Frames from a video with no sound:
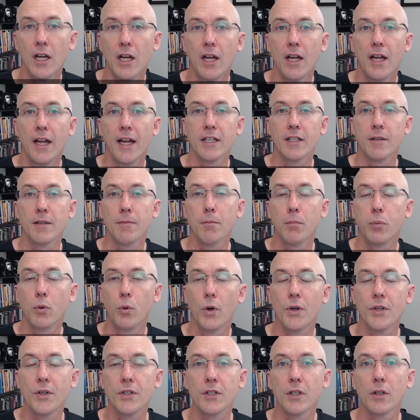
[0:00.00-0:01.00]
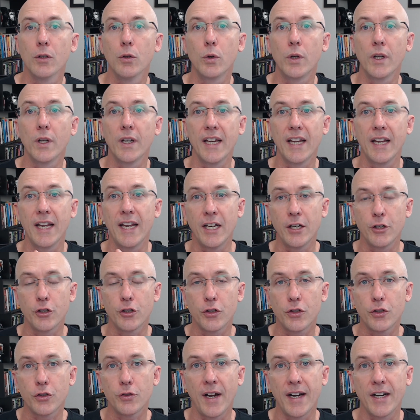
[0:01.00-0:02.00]
It's important to look at each
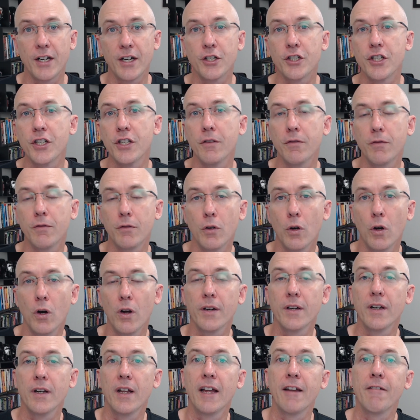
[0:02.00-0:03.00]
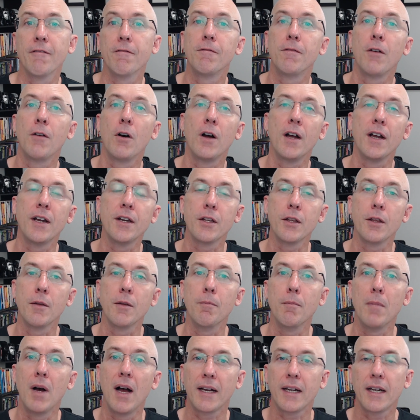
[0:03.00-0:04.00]
strategy you've got and find the
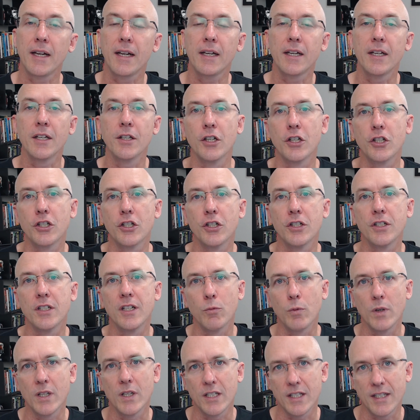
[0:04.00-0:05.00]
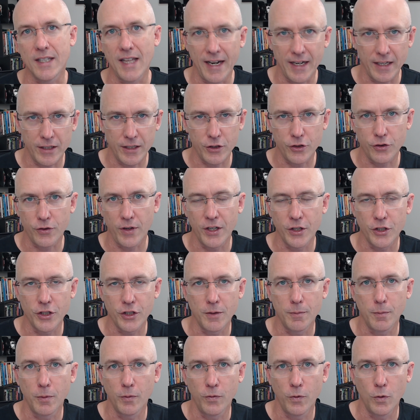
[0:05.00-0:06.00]
market conditions in which that strategy
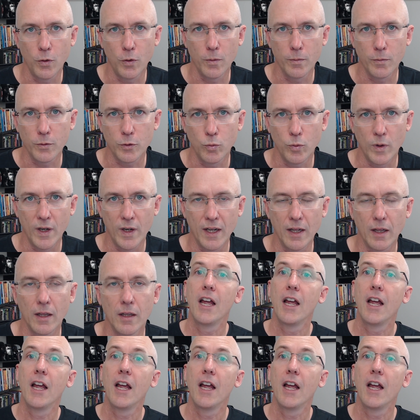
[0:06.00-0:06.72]
performs well.